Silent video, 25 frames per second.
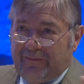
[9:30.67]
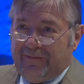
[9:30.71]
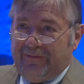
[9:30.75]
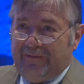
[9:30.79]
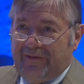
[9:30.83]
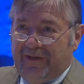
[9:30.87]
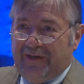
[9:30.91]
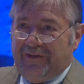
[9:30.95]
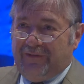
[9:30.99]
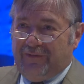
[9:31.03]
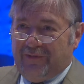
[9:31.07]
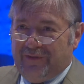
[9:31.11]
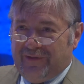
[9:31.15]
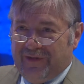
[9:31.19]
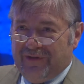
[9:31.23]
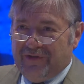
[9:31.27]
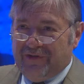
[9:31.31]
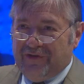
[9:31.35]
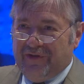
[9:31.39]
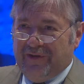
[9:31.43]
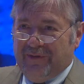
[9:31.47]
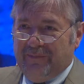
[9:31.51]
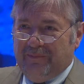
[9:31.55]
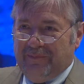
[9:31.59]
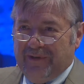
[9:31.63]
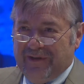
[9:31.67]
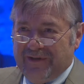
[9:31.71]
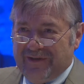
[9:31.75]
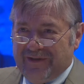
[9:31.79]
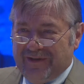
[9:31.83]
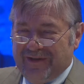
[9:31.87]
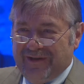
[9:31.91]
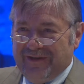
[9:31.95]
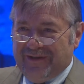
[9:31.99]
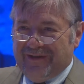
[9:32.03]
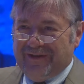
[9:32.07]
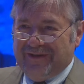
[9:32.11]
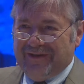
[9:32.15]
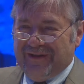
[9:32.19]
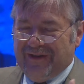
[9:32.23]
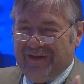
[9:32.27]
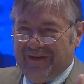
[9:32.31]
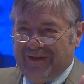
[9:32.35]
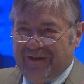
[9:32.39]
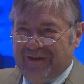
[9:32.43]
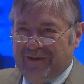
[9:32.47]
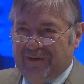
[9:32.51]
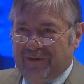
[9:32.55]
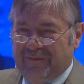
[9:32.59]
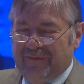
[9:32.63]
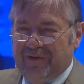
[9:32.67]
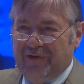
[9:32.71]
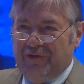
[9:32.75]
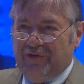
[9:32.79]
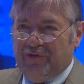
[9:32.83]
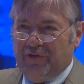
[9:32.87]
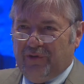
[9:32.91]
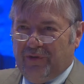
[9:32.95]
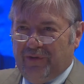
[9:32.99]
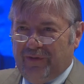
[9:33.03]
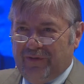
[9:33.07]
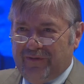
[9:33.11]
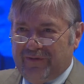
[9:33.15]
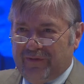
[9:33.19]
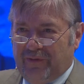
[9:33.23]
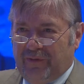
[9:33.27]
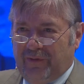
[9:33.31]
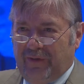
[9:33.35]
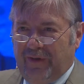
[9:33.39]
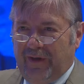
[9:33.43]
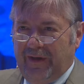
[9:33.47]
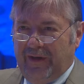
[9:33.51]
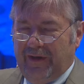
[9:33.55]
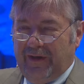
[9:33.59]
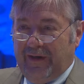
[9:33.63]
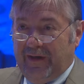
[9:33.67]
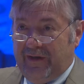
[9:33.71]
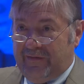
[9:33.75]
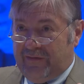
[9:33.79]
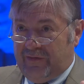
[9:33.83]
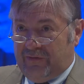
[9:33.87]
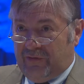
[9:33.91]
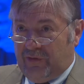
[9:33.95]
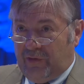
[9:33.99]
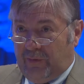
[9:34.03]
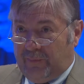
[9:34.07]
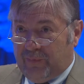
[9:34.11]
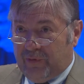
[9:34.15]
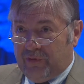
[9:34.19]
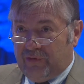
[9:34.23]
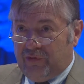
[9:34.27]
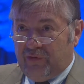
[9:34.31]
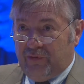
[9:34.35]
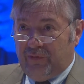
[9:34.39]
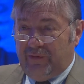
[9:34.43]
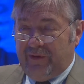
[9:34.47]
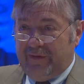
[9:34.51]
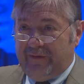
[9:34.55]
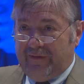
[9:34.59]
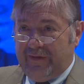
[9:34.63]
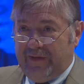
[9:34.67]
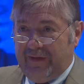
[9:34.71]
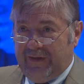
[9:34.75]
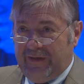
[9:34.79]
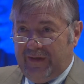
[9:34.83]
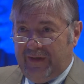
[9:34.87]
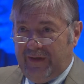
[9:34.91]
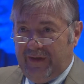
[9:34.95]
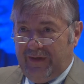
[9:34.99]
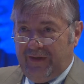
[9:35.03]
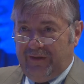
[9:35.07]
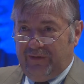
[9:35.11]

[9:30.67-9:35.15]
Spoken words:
the traditional business of insurers, or is it an opportunity?